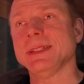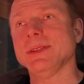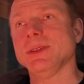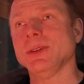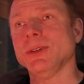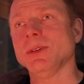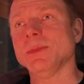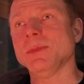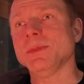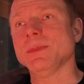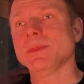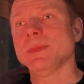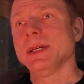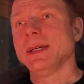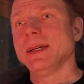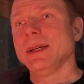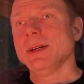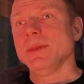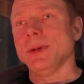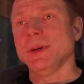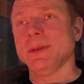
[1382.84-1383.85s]
at home,
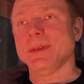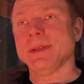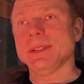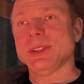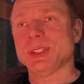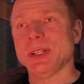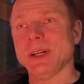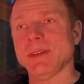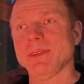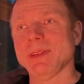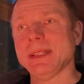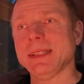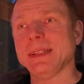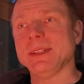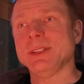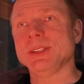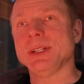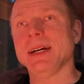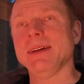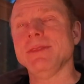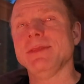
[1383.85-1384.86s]
whether it's shoveling the
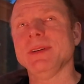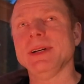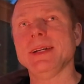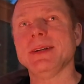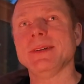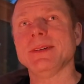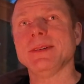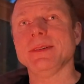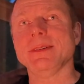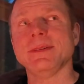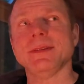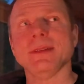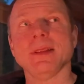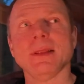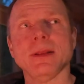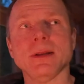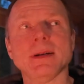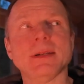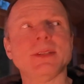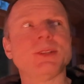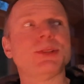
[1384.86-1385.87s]
driveway or the
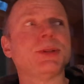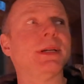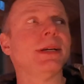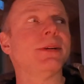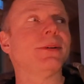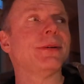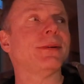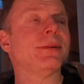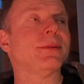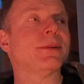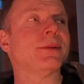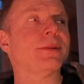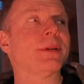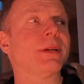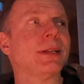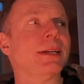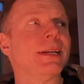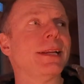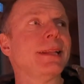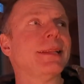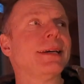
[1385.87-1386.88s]
laundry or
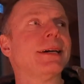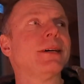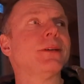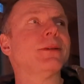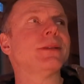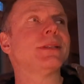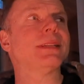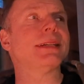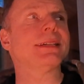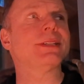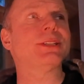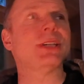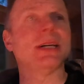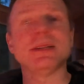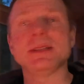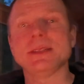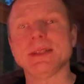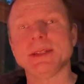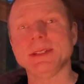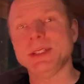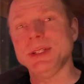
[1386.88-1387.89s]
cleaning the house. Like,
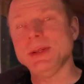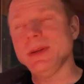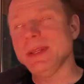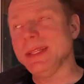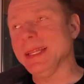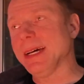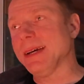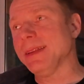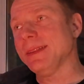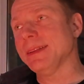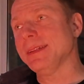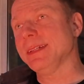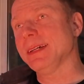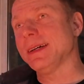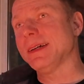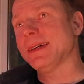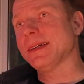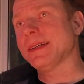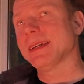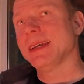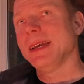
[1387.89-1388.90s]
chances are you're doing that in the
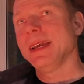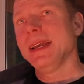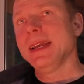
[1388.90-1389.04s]
dark.